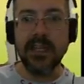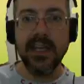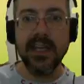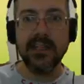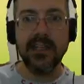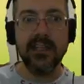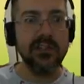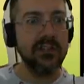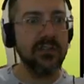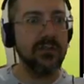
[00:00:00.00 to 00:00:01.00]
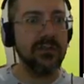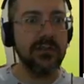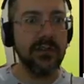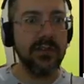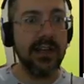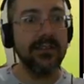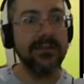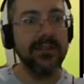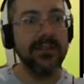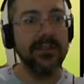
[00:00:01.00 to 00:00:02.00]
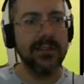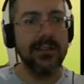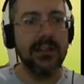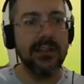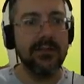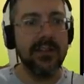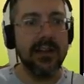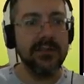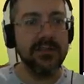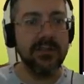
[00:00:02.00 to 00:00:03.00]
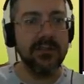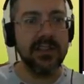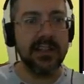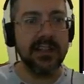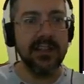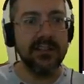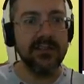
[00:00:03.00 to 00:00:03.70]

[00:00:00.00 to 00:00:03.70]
Then each note is going to have the values you selected here.